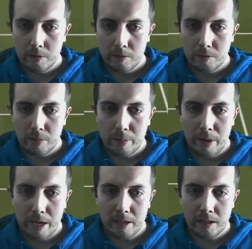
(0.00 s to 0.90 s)
From the
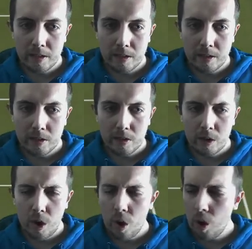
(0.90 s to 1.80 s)
back.
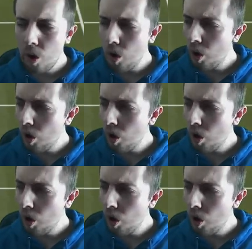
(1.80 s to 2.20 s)
Oh.